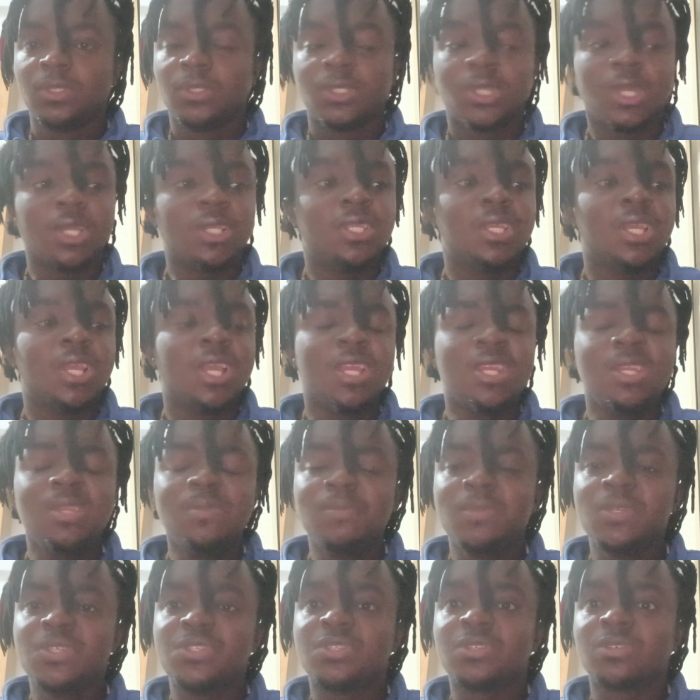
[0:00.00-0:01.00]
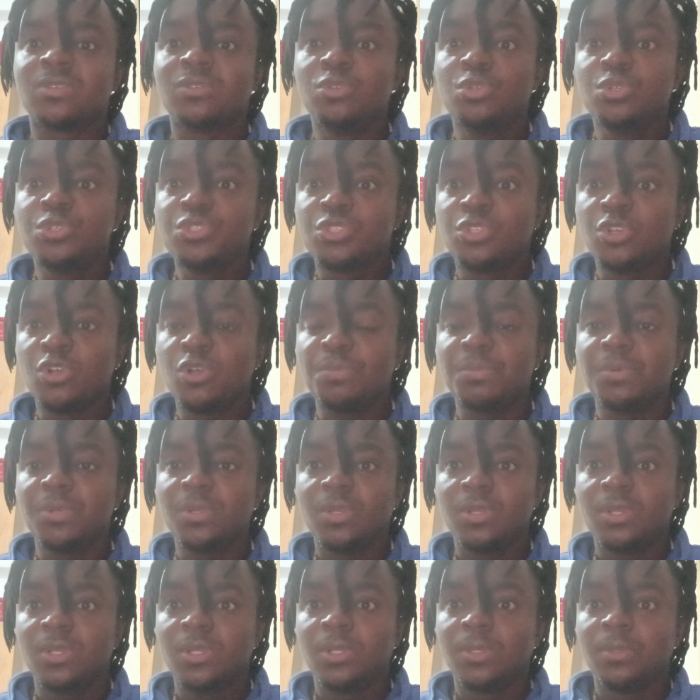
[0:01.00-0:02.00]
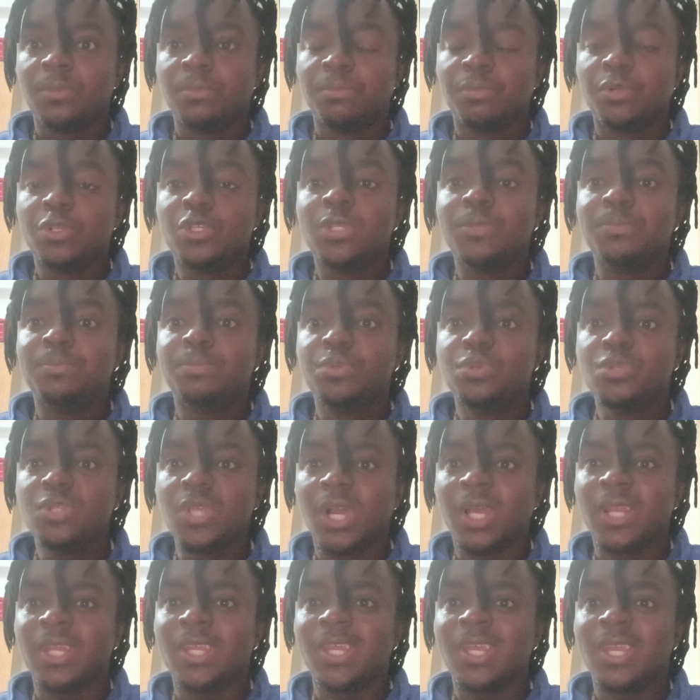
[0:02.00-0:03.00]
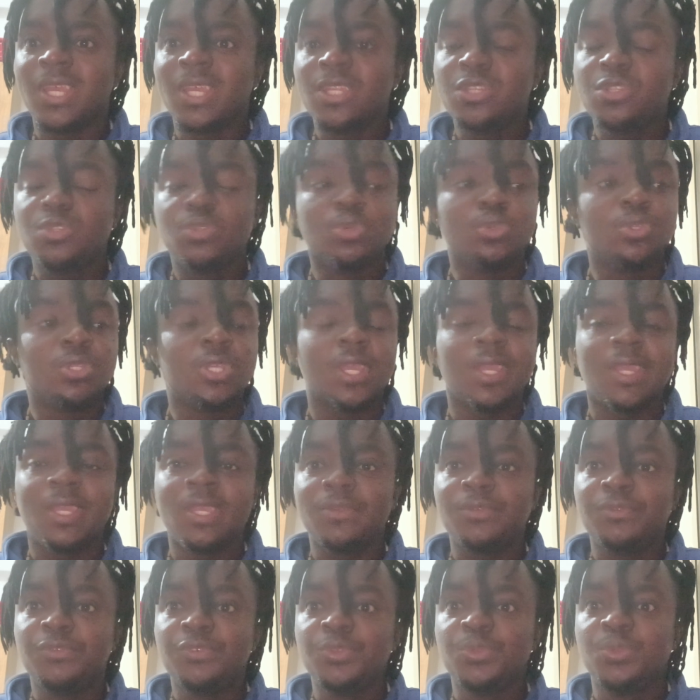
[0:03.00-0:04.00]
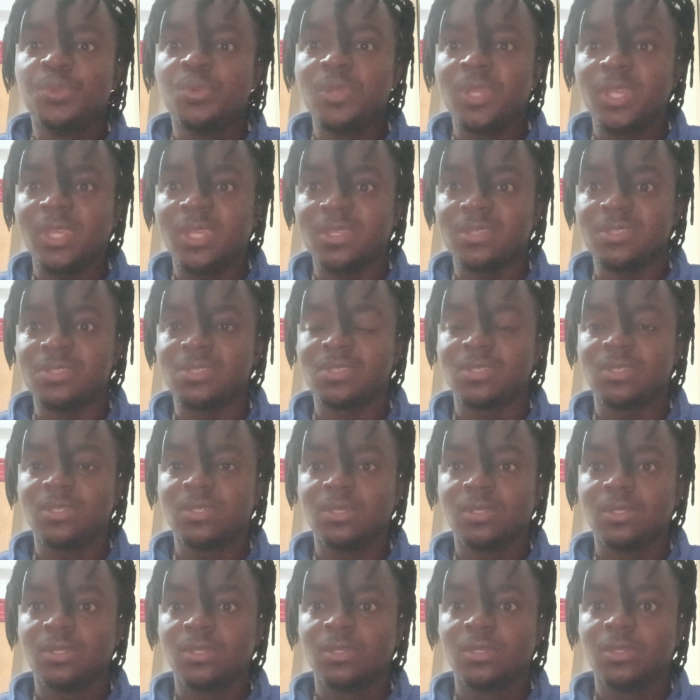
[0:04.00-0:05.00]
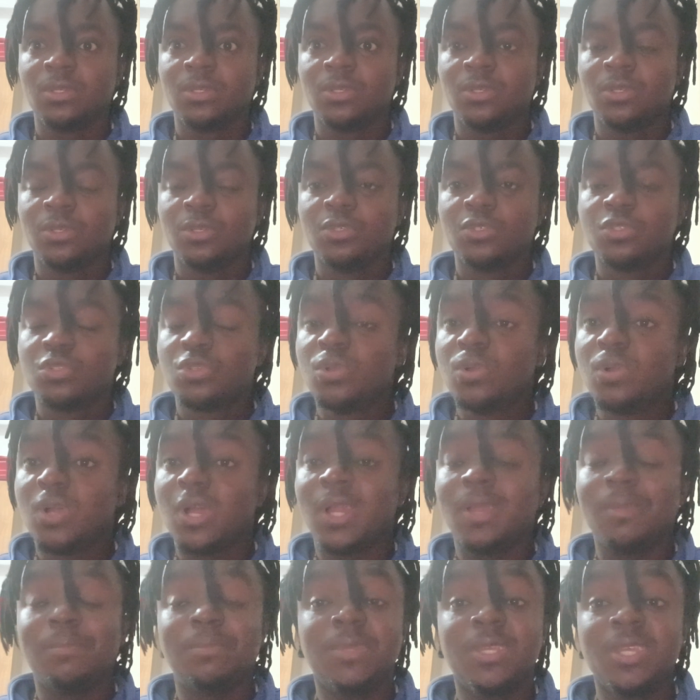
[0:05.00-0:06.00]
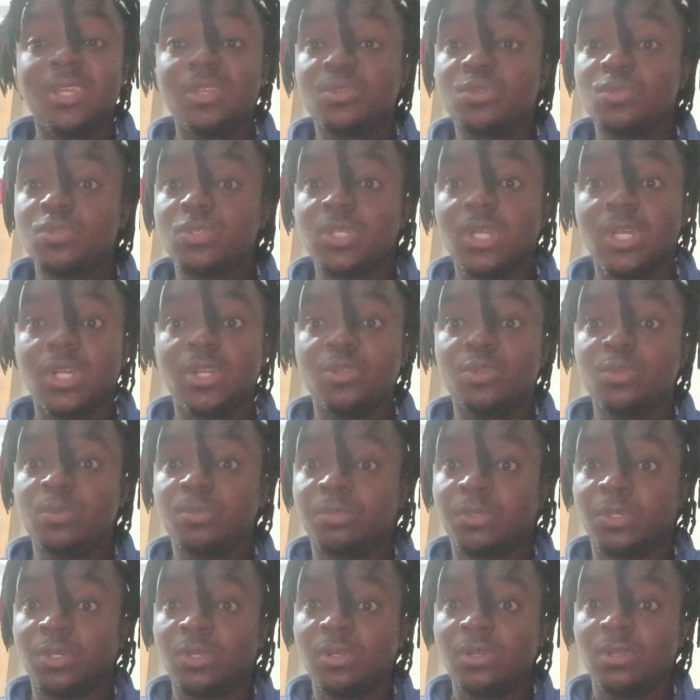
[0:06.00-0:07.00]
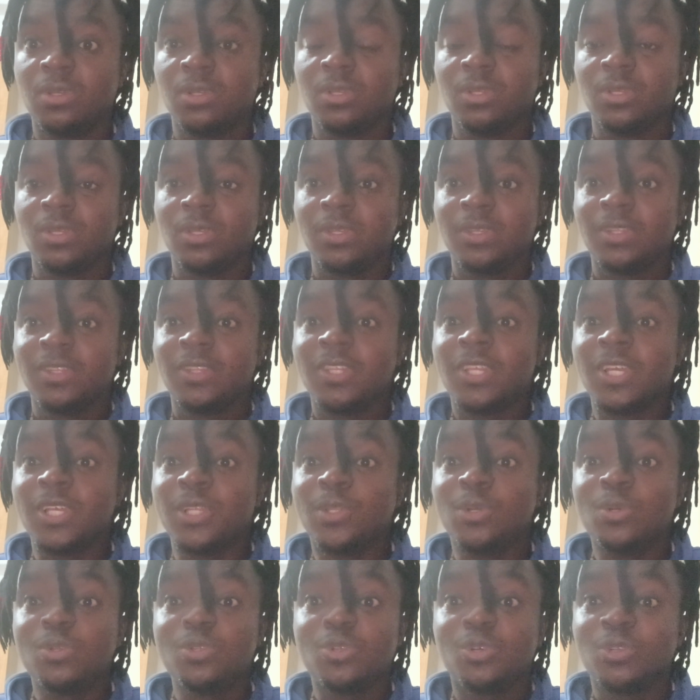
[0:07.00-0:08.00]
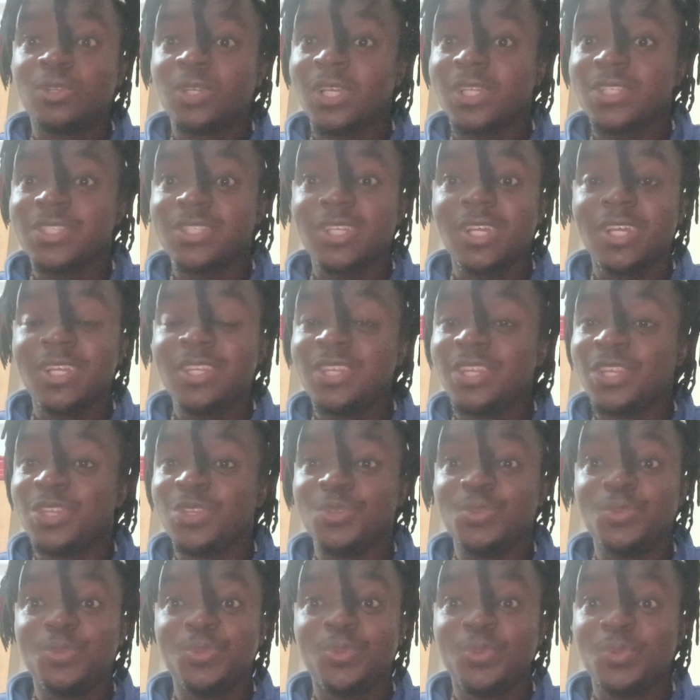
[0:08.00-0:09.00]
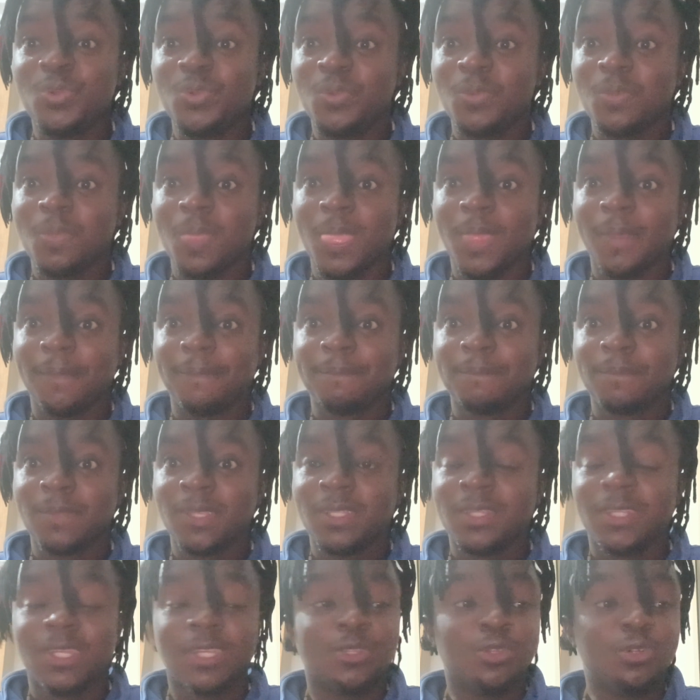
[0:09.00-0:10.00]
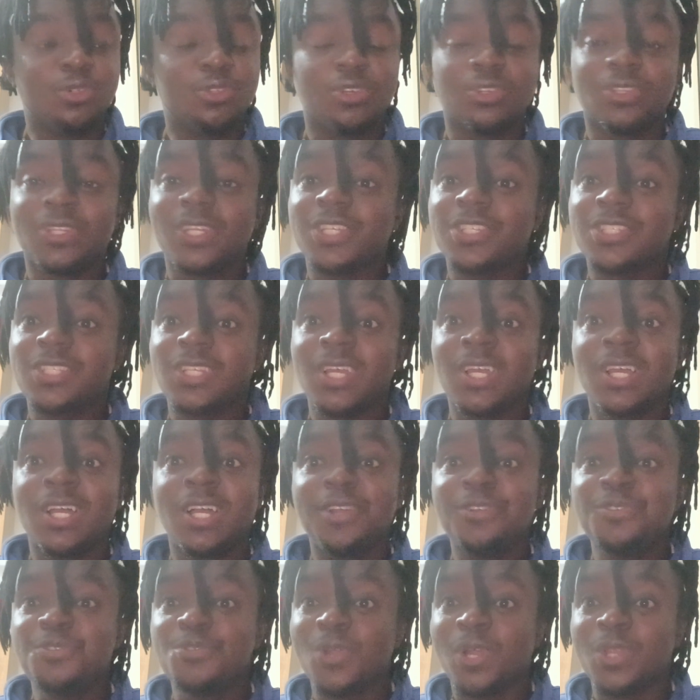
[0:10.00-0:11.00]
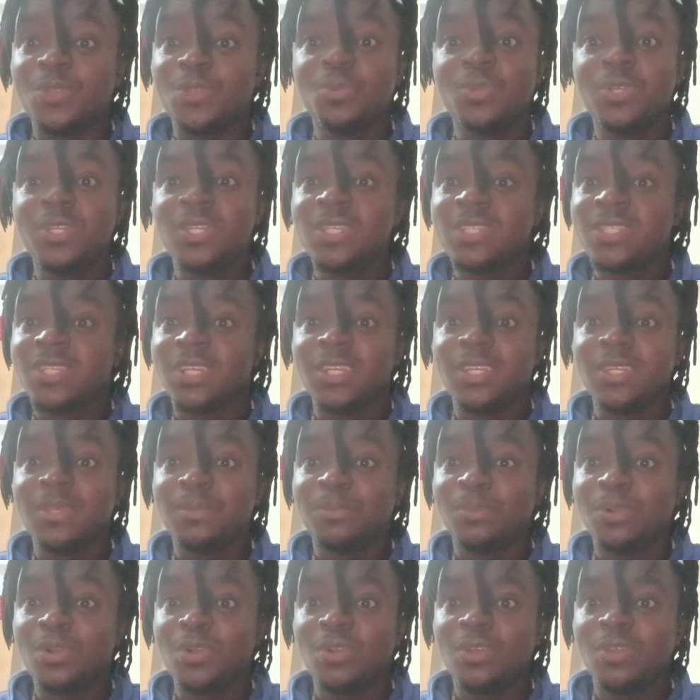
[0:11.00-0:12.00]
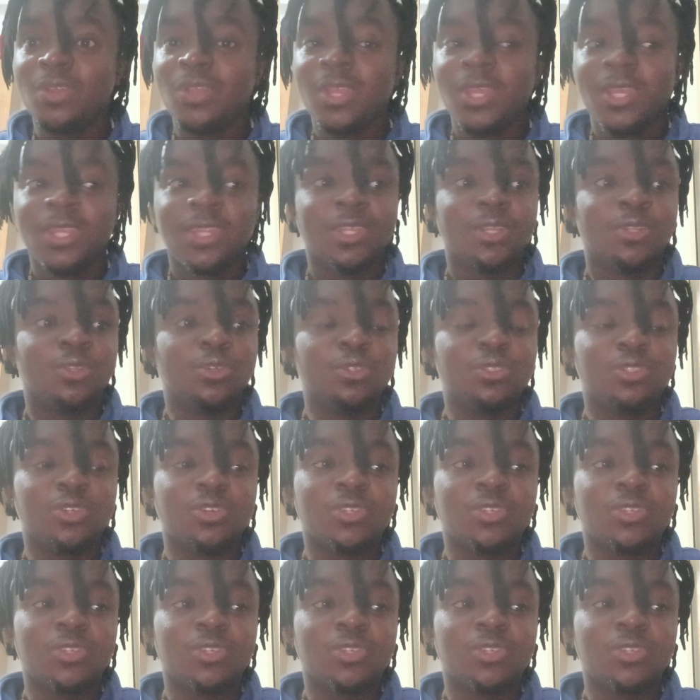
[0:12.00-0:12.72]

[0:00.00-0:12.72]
that the enemies rose up, but he put an end to their evil doings. So I'm here to tell you, bro, they don't understand the new you. They don't understand how you are doing it anymore. They don't